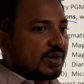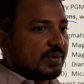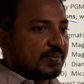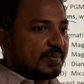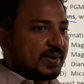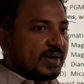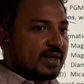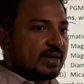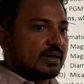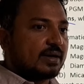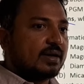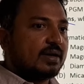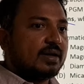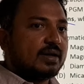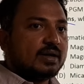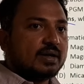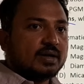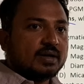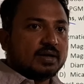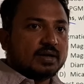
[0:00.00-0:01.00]
where
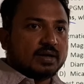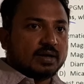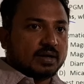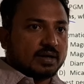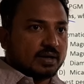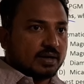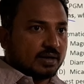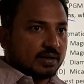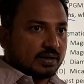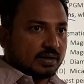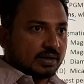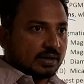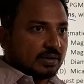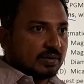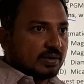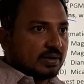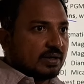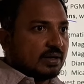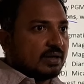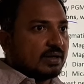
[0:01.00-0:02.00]
you
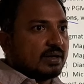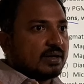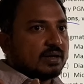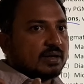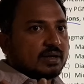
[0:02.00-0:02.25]
will